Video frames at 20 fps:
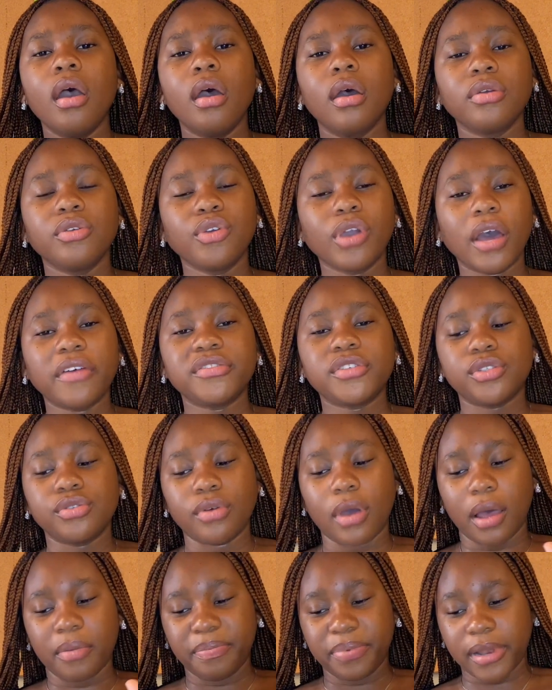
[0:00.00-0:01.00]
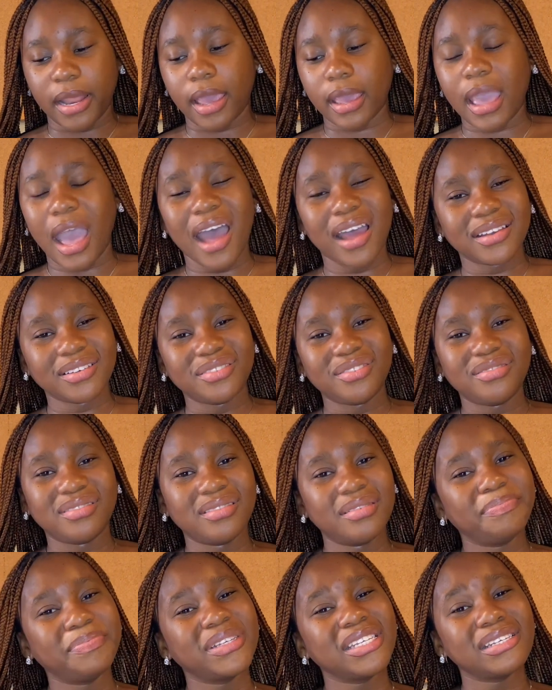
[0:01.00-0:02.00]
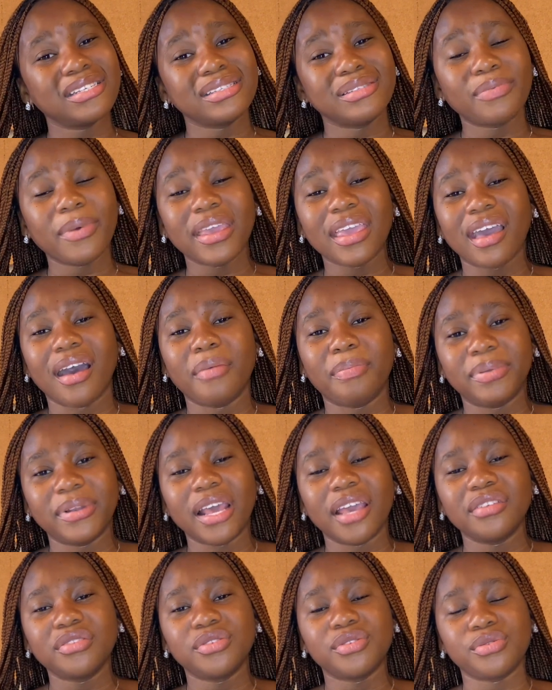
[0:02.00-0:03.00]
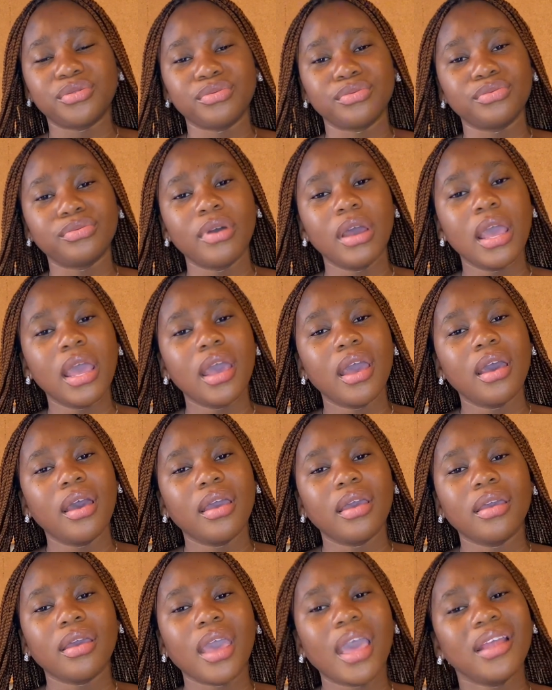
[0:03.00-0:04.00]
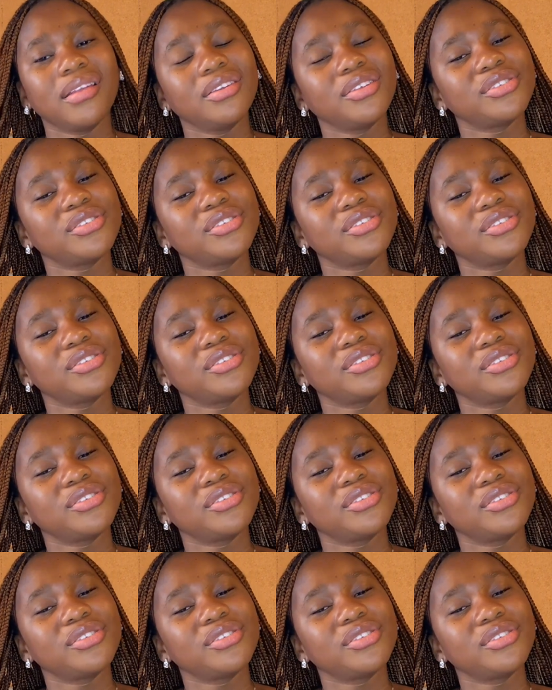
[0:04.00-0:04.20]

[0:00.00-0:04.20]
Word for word: you have to apply and please when you're applying to any